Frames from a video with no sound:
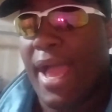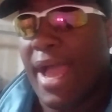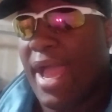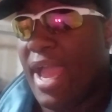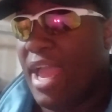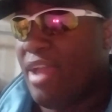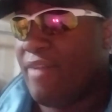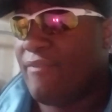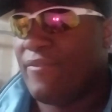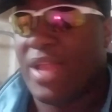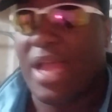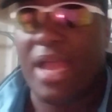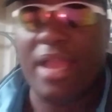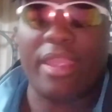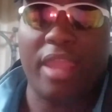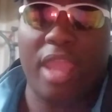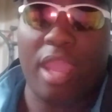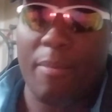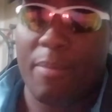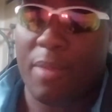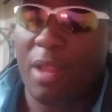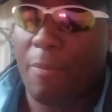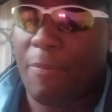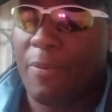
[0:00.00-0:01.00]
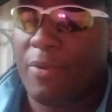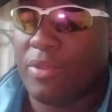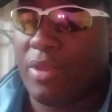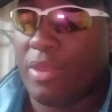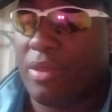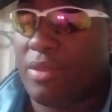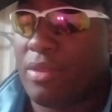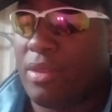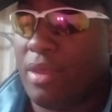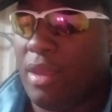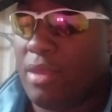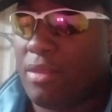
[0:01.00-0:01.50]
I have not given up on
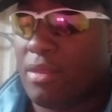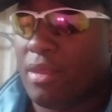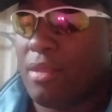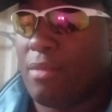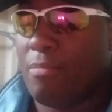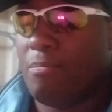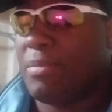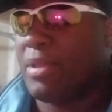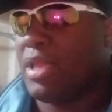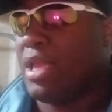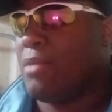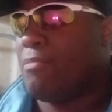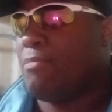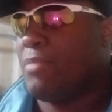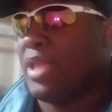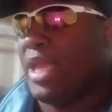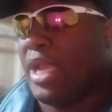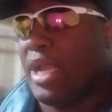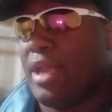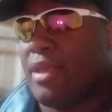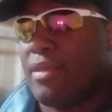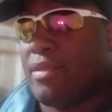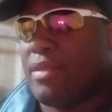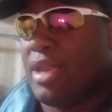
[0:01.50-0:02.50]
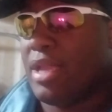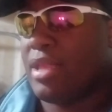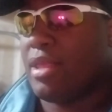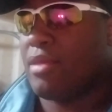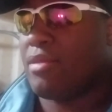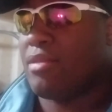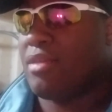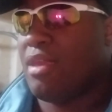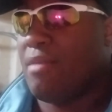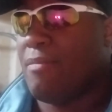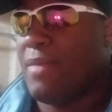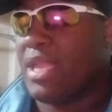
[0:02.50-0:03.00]
this season. But like I said,
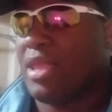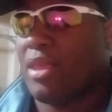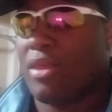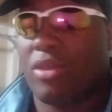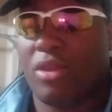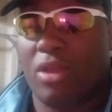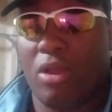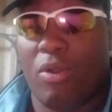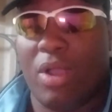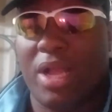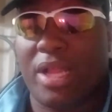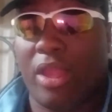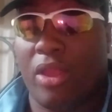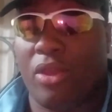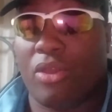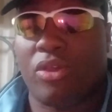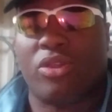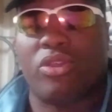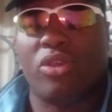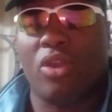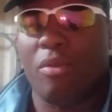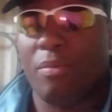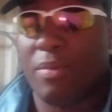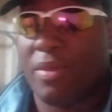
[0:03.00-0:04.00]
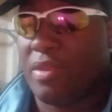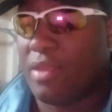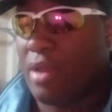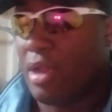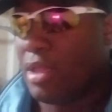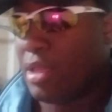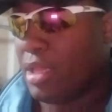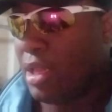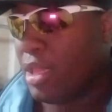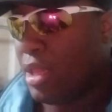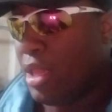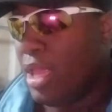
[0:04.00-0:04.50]
this team had to go out there and show me
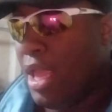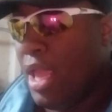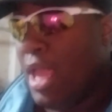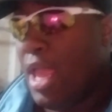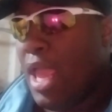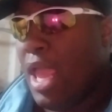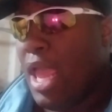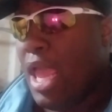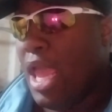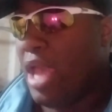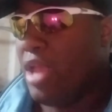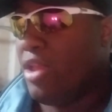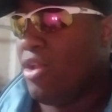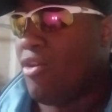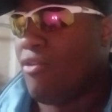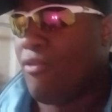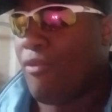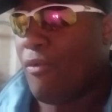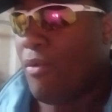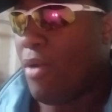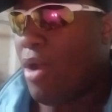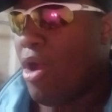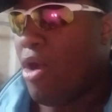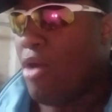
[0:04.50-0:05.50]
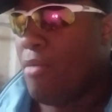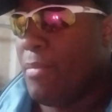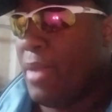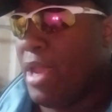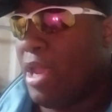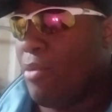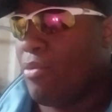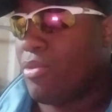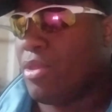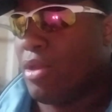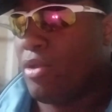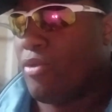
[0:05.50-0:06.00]
something. And overall,
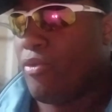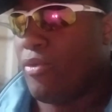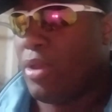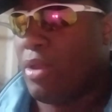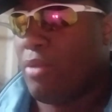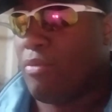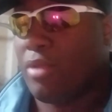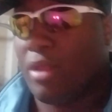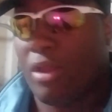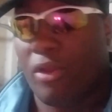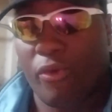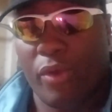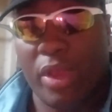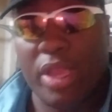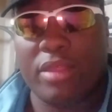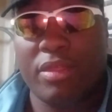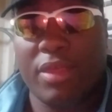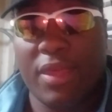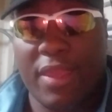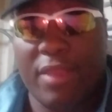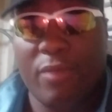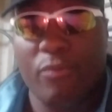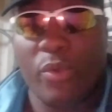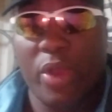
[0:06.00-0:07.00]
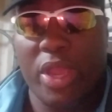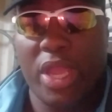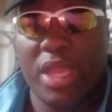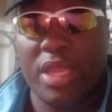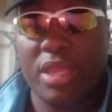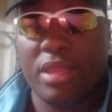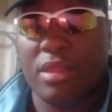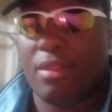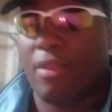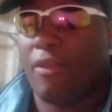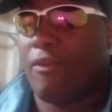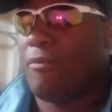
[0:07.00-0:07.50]
man, it was a great team
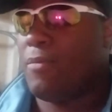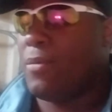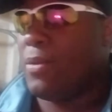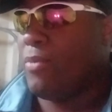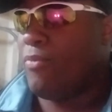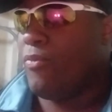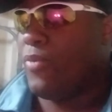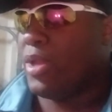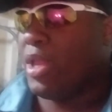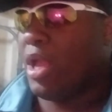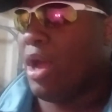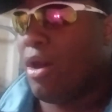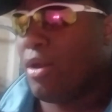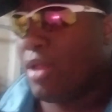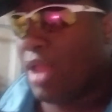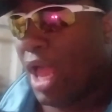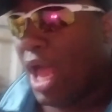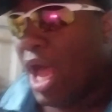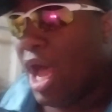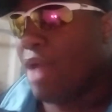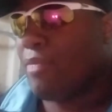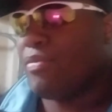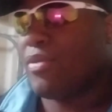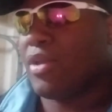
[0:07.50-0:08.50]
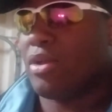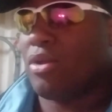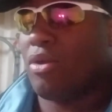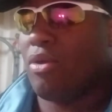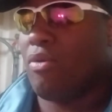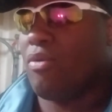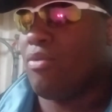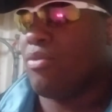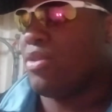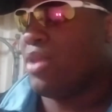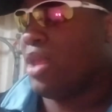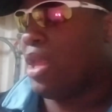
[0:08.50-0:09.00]
win. With all the
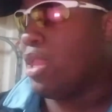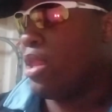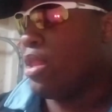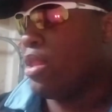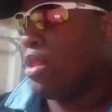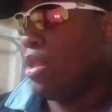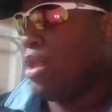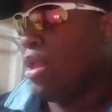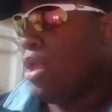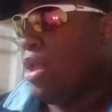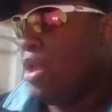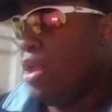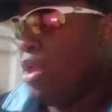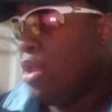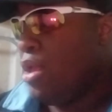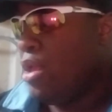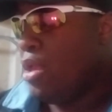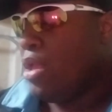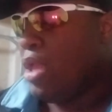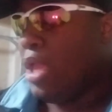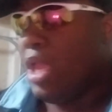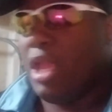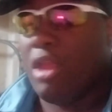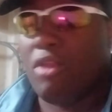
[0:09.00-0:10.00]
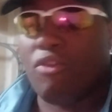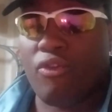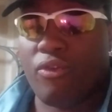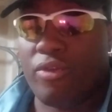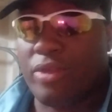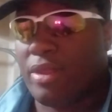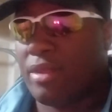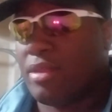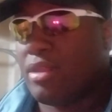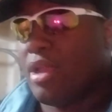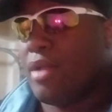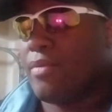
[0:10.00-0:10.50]
obstacles and
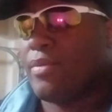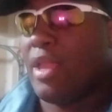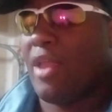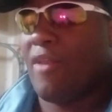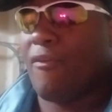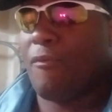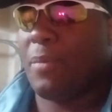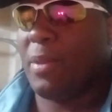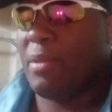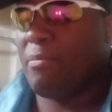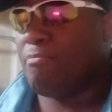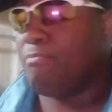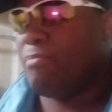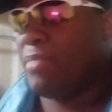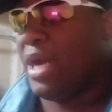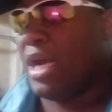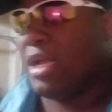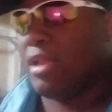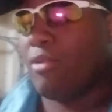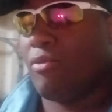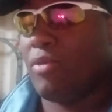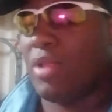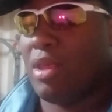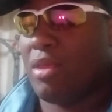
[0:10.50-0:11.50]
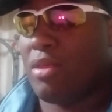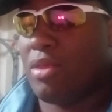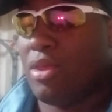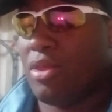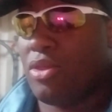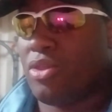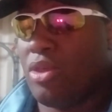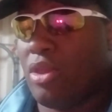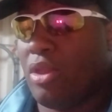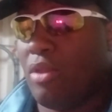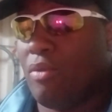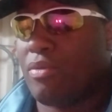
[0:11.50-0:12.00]
injuries and stuff that's been bothering us
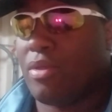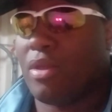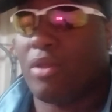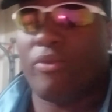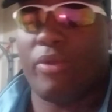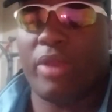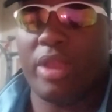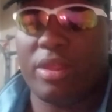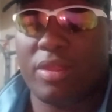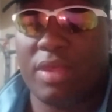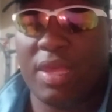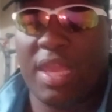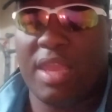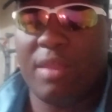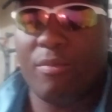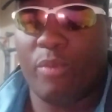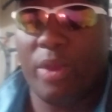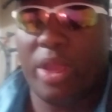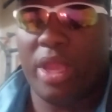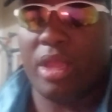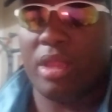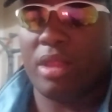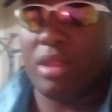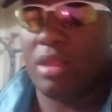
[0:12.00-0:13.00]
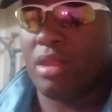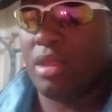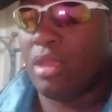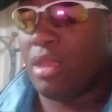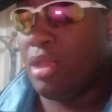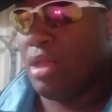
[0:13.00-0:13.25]
this year, it was a great team win.